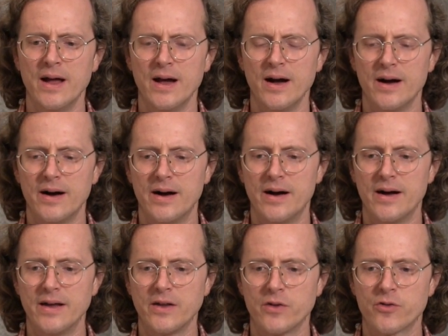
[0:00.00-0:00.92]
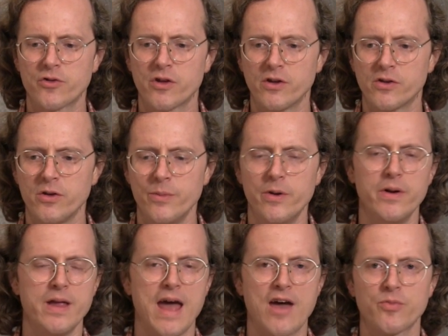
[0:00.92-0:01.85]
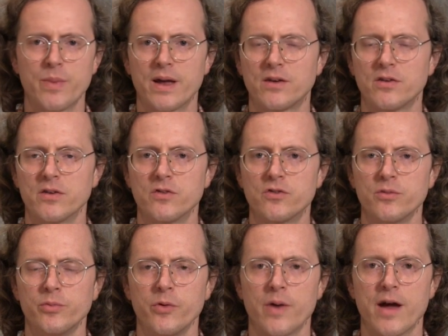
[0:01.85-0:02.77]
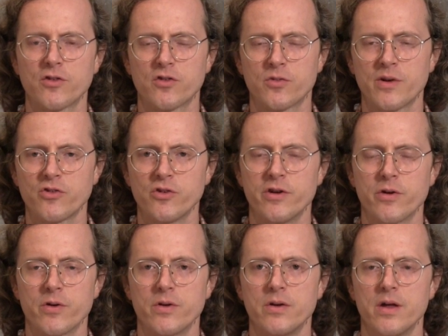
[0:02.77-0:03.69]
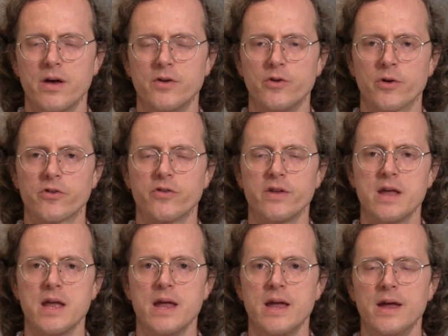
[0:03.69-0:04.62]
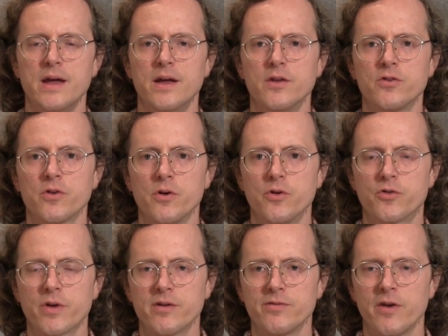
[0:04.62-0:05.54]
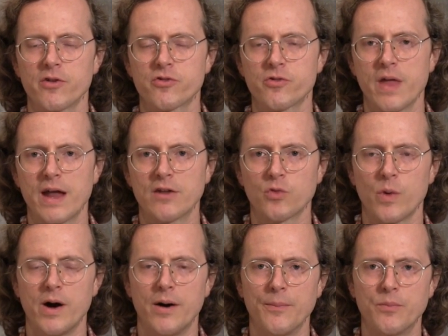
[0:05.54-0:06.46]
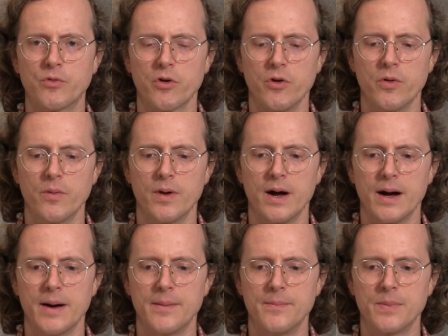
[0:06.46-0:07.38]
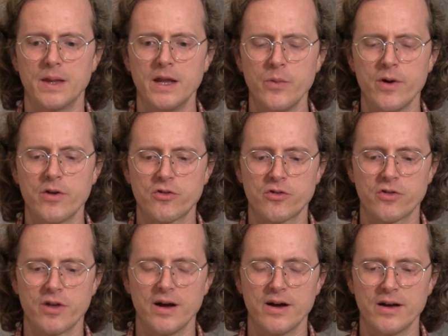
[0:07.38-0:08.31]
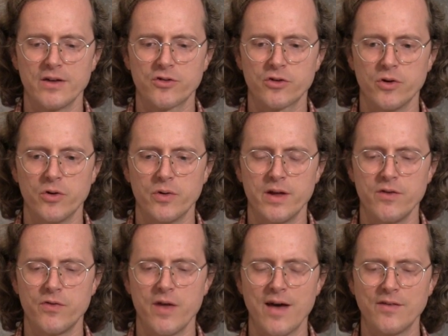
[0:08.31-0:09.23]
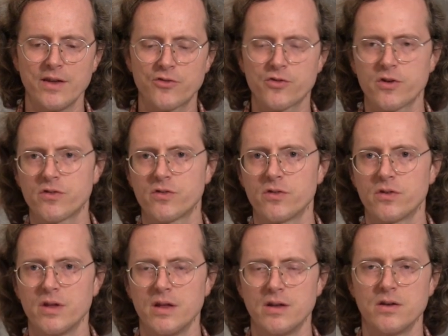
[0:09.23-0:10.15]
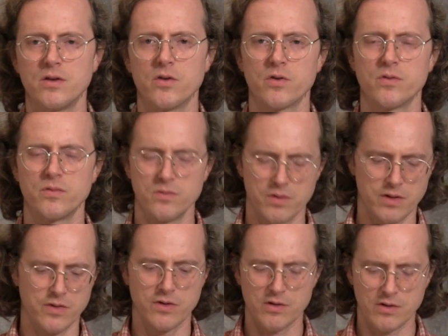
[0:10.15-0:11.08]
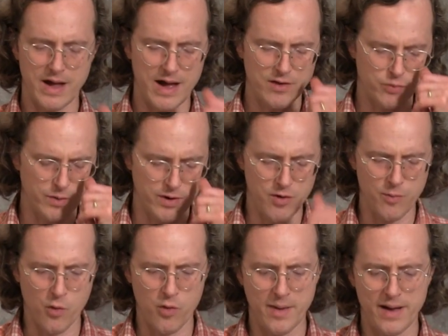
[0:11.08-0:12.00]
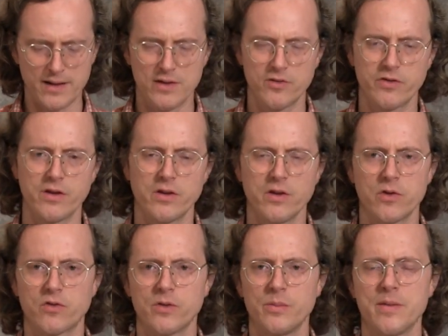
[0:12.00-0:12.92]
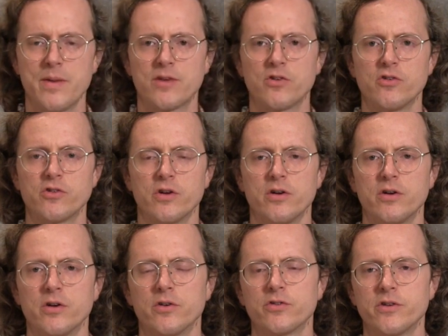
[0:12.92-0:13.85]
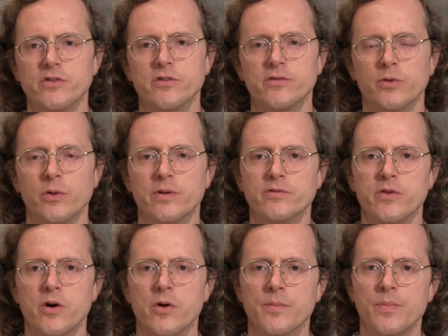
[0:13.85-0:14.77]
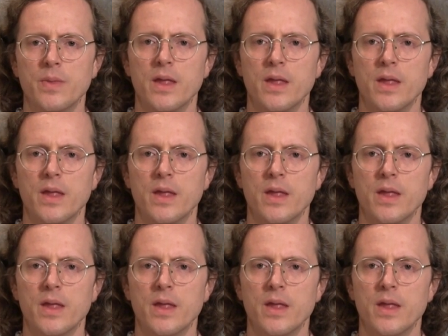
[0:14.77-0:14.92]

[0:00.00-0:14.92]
there's a good community aspect to bluegrass, especially here in New York City. So try to foster that as well. So anyways, so if you have any interest in this class, want to know more about it, send me a message, and I'll send you the full info